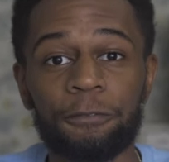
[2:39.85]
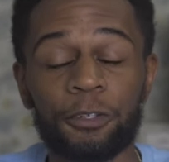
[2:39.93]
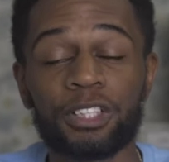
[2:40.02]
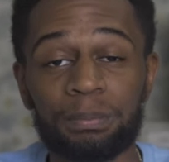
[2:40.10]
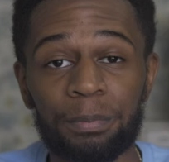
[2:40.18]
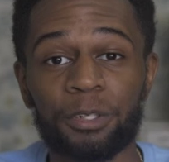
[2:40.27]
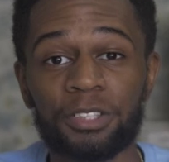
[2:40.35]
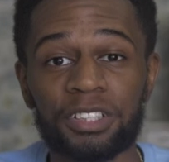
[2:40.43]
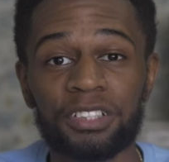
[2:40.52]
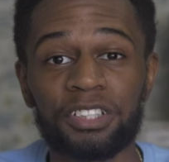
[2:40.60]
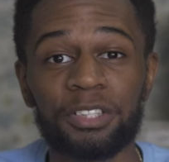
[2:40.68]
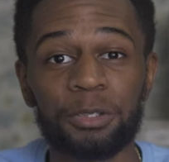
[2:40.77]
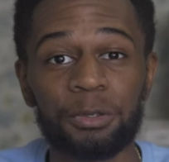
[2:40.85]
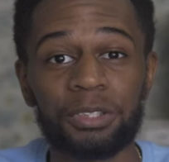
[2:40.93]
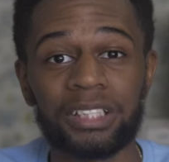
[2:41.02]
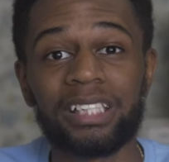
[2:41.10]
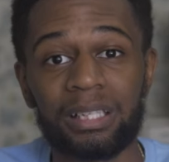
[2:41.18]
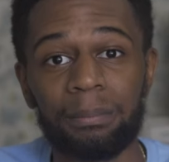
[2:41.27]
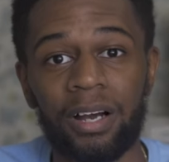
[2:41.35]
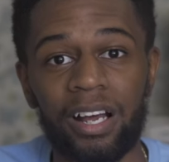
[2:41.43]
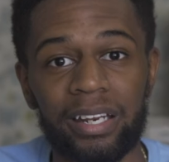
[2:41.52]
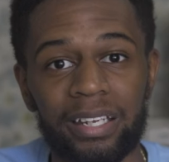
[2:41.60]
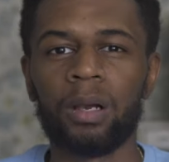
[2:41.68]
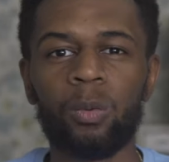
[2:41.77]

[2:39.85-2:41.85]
first person to see the body,